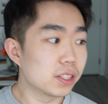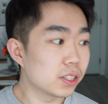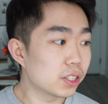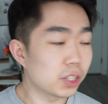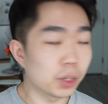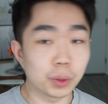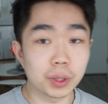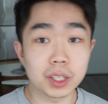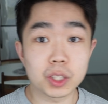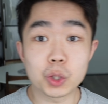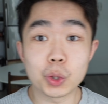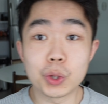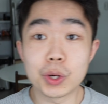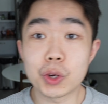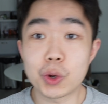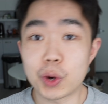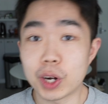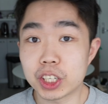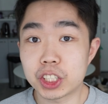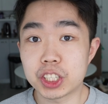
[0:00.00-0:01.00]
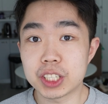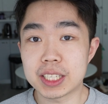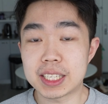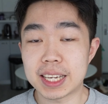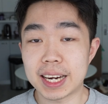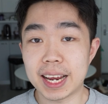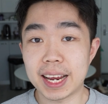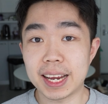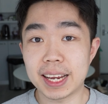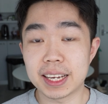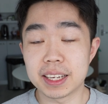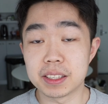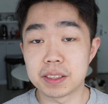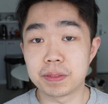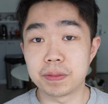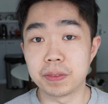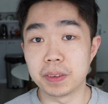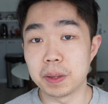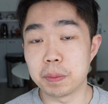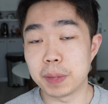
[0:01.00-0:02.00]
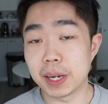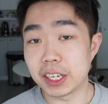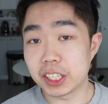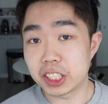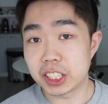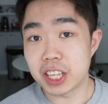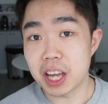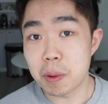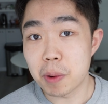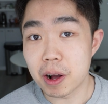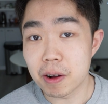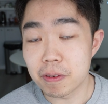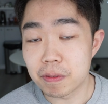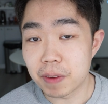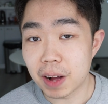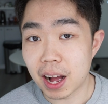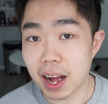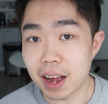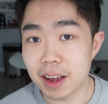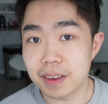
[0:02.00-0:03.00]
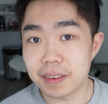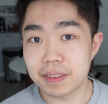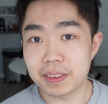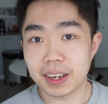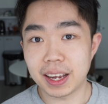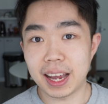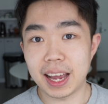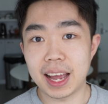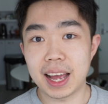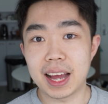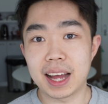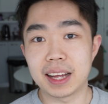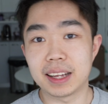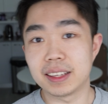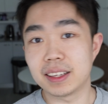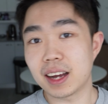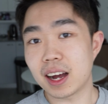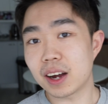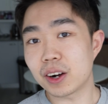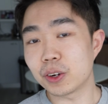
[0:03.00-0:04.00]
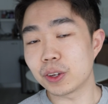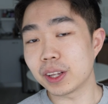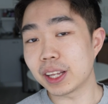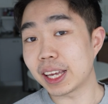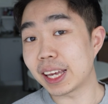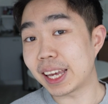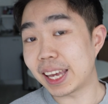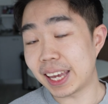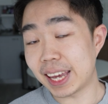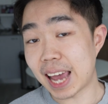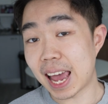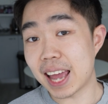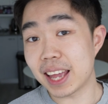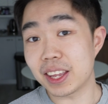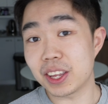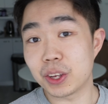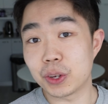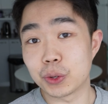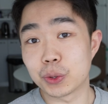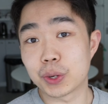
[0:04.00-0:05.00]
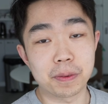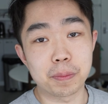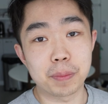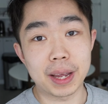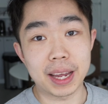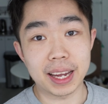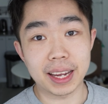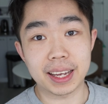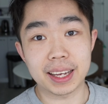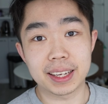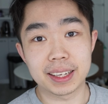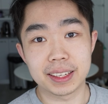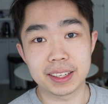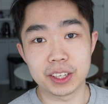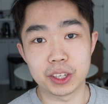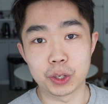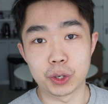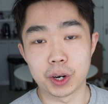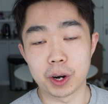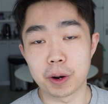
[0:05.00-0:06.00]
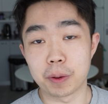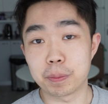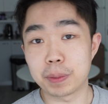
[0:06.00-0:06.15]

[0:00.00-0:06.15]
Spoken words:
So the tool in question today is Flip HTML5, and not only can you make your